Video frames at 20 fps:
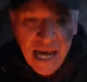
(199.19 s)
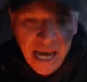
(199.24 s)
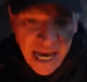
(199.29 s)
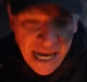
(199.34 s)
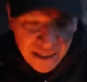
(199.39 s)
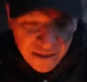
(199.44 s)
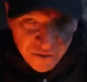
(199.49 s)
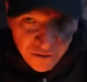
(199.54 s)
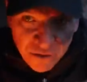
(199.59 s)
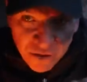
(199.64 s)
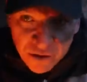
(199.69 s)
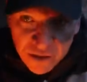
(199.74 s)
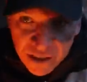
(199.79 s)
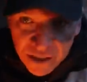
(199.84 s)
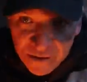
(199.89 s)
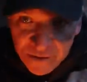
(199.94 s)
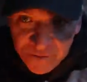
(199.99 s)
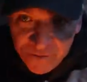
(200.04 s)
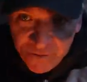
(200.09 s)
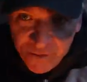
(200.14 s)
And so the
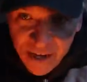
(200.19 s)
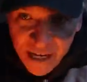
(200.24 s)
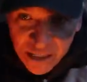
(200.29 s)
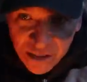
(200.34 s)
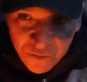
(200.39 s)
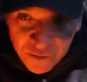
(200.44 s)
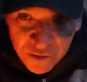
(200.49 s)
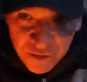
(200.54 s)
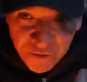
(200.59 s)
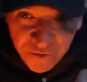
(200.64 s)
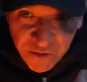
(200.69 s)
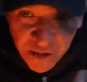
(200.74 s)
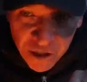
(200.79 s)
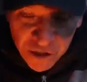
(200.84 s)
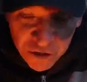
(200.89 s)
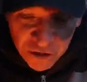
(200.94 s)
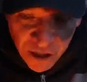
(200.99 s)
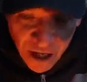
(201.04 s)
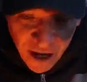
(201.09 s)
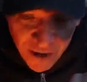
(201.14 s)
fence was
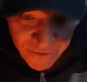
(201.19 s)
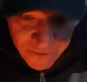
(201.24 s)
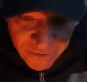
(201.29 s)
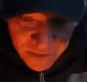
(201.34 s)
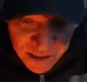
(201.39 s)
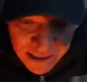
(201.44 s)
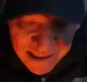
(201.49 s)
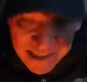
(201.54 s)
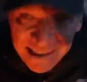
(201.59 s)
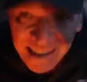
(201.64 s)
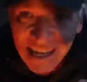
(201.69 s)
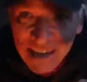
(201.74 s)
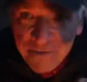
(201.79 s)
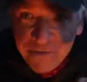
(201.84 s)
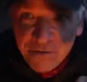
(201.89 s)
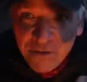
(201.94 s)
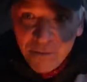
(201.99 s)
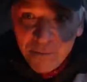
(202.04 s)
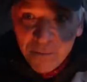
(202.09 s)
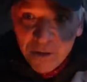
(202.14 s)
finished off, let's say,
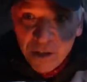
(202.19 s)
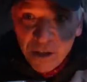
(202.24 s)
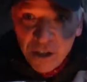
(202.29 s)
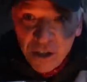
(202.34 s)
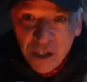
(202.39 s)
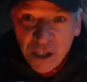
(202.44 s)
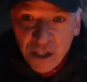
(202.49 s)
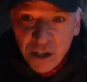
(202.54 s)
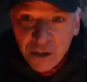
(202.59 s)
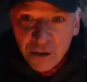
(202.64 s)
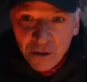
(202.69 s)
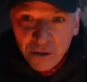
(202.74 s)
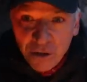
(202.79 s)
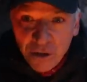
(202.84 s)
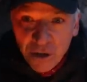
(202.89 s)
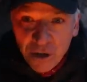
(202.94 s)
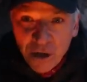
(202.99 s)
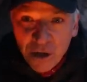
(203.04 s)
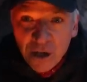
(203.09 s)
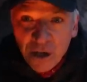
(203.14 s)
from
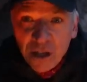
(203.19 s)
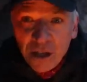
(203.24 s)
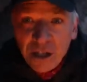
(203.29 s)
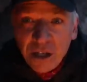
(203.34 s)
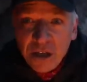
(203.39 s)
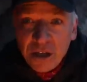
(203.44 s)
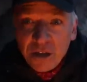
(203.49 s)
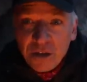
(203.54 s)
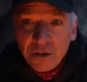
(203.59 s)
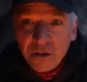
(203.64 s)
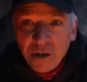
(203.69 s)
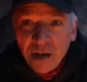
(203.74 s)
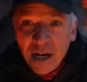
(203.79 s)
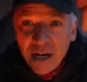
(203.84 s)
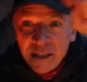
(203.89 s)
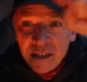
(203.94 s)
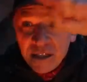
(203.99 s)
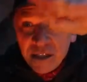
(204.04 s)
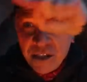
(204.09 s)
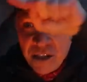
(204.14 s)
here, here,
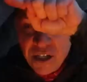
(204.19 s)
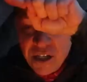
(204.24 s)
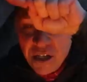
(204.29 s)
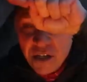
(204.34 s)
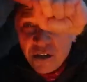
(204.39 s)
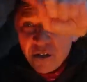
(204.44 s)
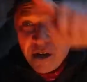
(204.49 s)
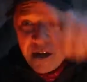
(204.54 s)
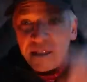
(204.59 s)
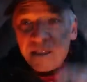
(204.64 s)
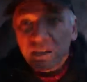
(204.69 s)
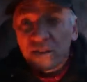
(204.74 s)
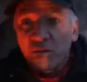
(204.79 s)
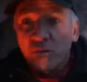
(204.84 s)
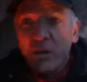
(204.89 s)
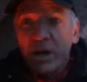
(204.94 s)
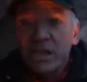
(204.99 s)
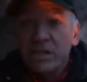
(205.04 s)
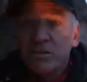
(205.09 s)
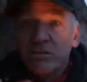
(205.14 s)
and then here, and then the
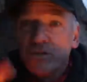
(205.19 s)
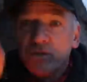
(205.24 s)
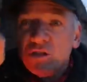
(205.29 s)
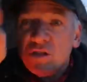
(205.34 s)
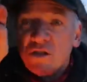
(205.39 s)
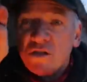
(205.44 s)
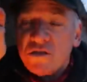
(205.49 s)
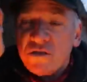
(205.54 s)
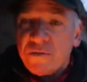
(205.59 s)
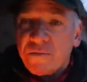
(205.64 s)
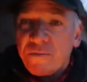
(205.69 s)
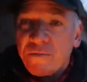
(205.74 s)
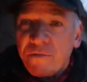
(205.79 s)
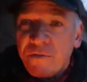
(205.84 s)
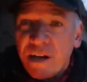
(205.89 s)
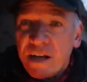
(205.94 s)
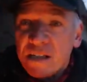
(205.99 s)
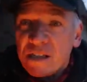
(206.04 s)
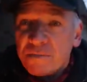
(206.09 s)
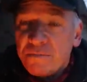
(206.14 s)
rest was just the
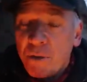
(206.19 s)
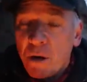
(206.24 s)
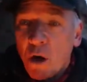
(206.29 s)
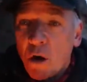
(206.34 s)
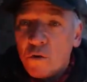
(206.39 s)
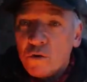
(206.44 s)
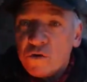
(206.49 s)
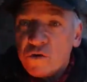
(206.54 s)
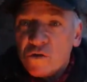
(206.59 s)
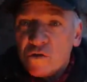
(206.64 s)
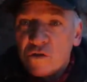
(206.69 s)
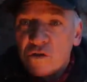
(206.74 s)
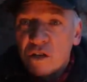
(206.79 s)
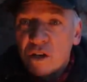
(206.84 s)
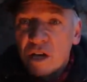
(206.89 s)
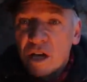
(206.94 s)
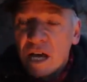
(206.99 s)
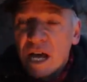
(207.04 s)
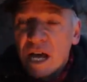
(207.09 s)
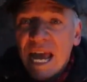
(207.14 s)
fence posts,
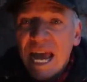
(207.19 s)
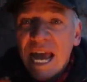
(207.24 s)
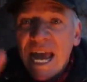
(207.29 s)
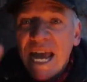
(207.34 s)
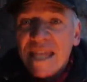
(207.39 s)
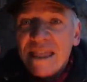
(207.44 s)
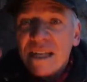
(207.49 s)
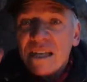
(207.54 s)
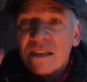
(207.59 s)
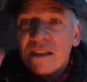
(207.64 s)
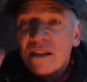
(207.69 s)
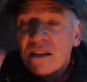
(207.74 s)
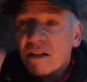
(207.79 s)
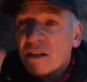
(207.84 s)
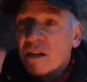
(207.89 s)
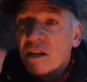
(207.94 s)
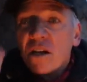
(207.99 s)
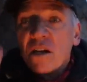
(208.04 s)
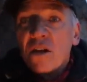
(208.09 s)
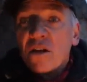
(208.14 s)
and then
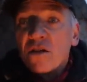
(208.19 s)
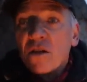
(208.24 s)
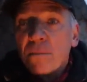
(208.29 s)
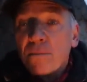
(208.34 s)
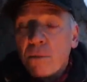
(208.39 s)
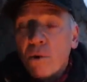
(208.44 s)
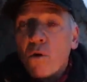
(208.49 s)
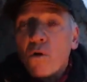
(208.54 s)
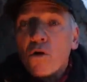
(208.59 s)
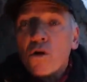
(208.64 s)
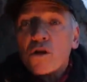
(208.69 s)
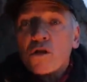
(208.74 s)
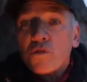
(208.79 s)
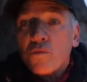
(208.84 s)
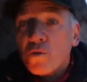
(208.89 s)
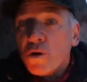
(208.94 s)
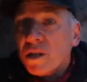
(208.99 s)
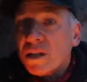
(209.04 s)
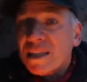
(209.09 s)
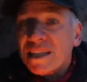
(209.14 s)
the boards
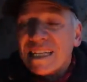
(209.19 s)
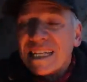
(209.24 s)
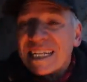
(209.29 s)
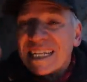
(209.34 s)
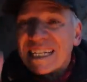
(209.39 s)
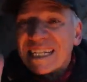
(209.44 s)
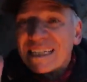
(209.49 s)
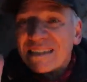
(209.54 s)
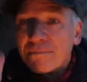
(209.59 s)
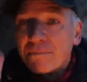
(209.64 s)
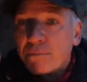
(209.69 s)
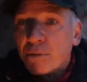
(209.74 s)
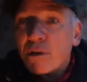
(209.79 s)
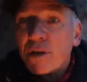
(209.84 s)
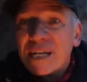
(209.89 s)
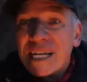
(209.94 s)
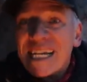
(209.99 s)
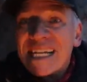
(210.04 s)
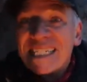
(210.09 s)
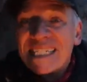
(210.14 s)
weren't
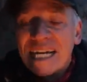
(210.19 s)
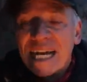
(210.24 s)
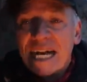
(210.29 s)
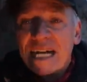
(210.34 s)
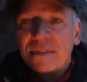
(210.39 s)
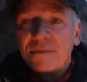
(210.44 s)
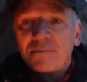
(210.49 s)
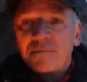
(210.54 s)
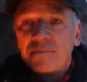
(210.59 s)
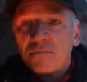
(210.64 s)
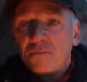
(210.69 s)
put in yet.